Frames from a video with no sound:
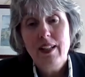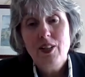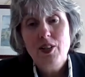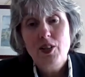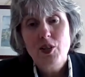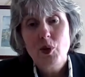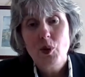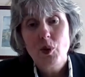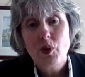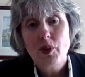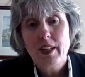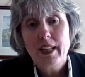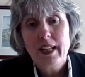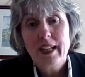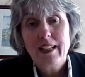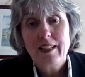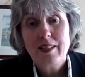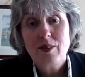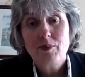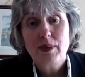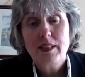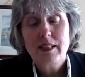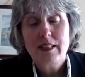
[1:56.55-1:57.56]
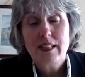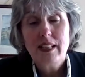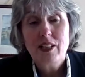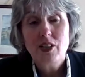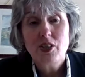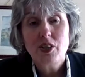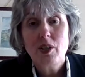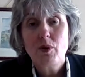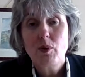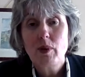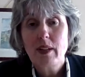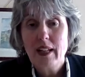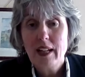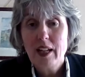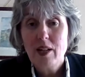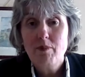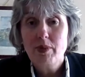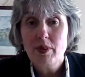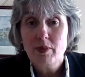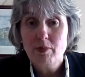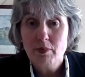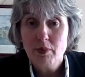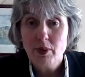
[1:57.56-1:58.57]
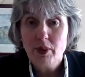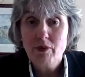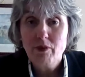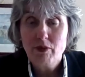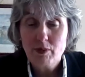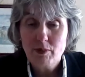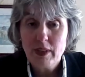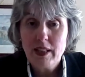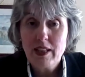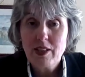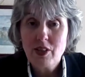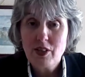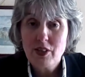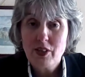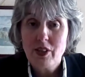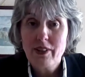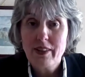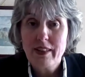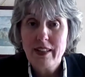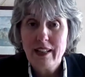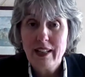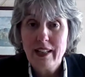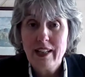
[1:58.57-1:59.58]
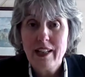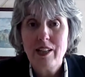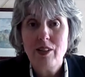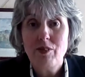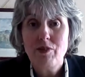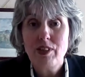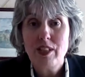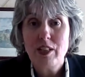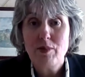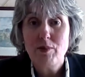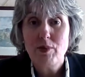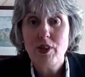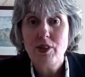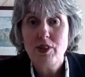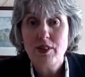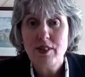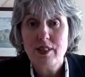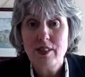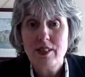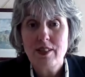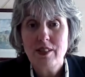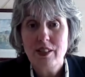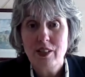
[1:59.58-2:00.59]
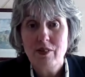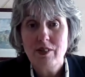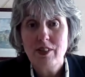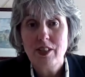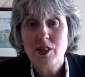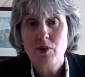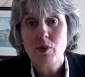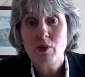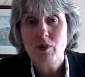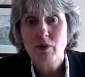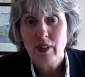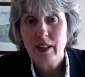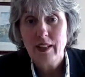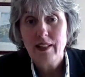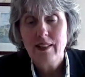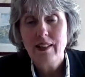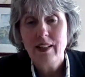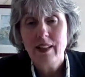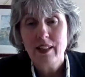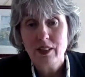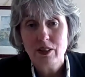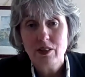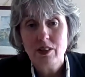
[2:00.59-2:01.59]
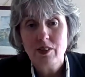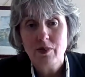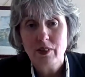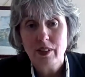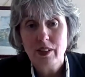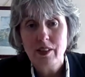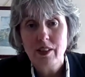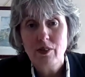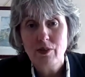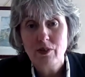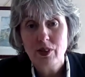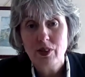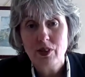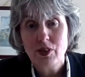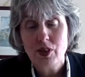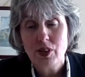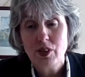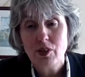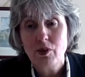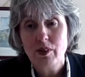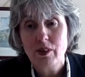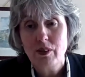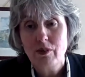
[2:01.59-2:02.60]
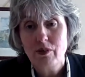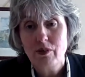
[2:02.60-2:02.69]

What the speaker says: so that potentially we can put more information on there if the emergency services would find that useful in the future going